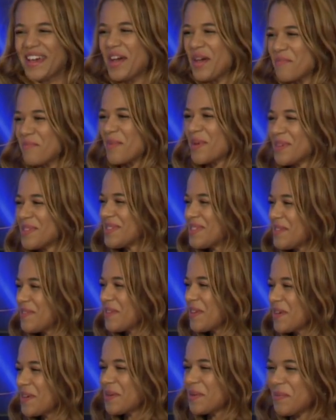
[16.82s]
Most of
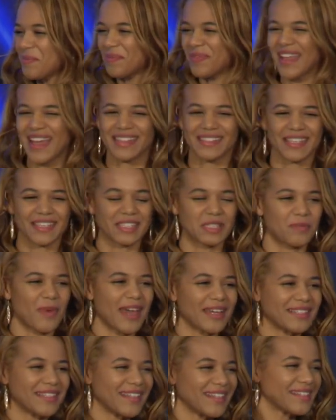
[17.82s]
you, as
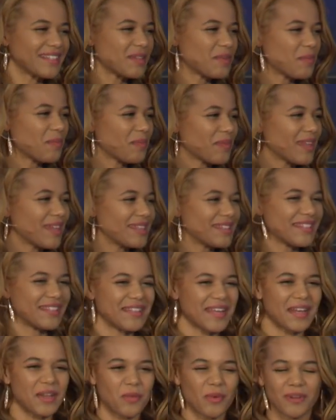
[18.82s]
expected. Did
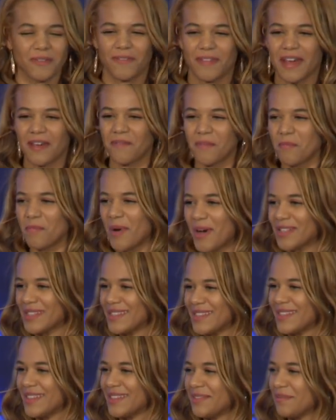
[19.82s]
anyone fly from
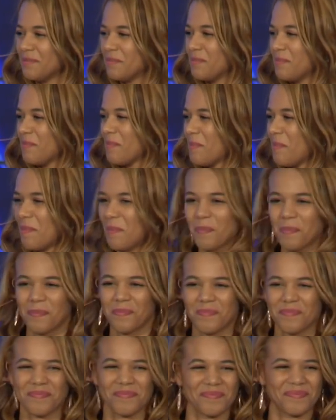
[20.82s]
Boston?
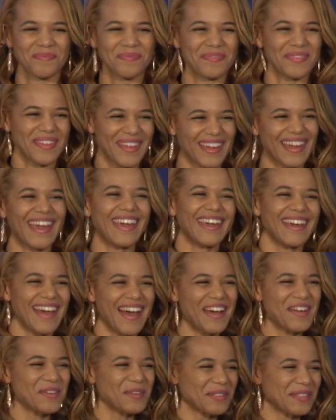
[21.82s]
Okay,
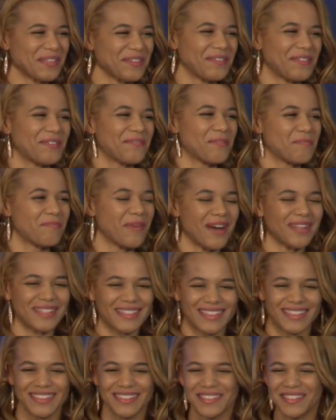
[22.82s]
I also flew from
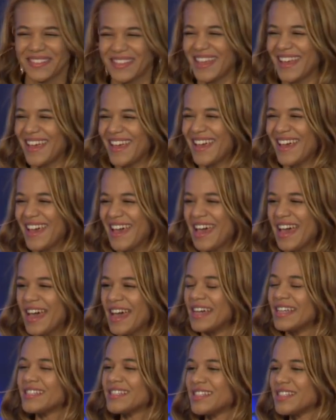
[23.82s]
Boston.
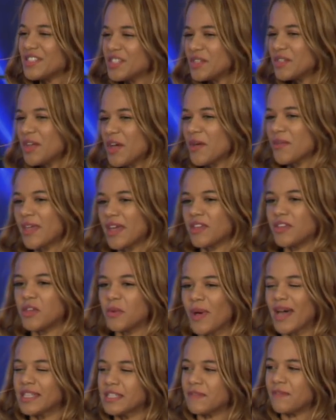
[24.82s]
Did you know that
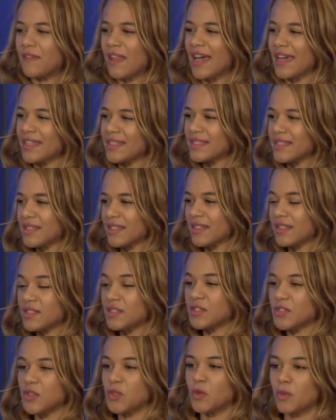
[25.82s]
US flights
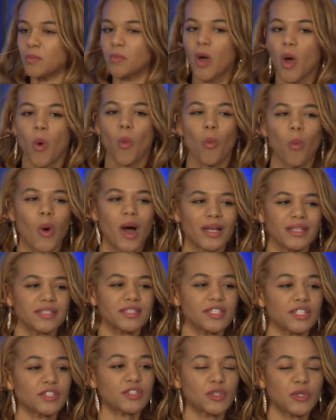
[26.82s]
consume 1
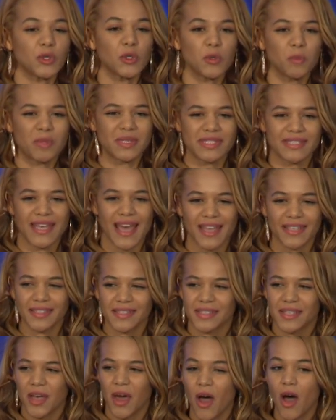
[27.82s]
to
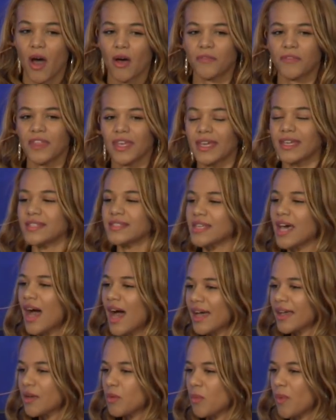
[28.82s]
2% of the
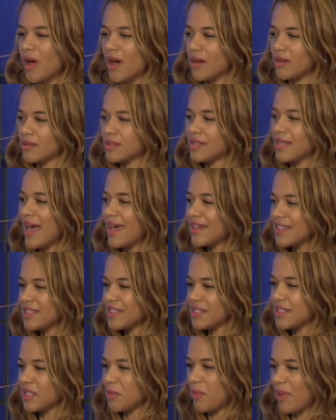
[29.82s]
entire world's
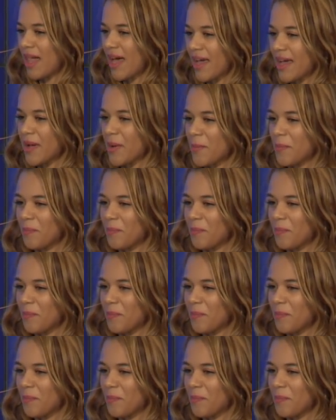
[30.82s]
energy supply?